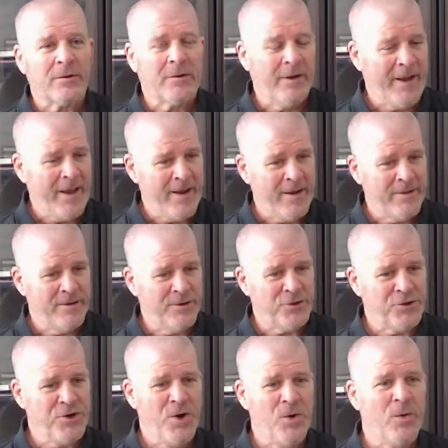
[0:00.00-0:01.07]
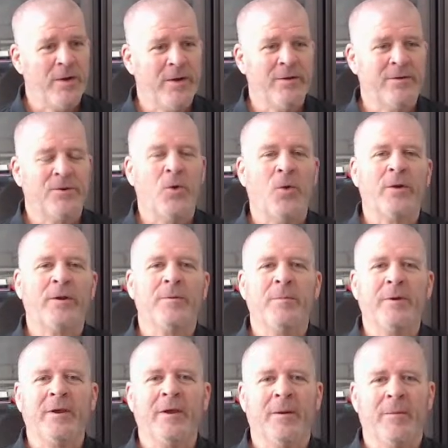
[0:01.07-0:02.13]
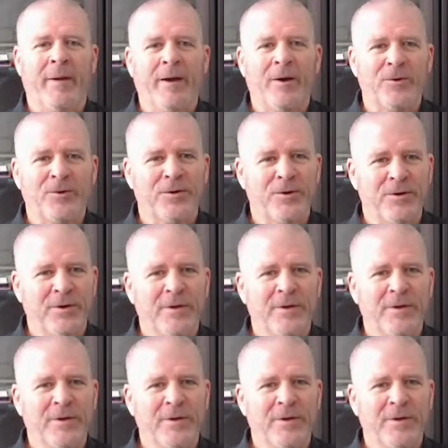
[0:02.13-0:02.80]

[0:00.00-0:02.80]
today this show is going to be about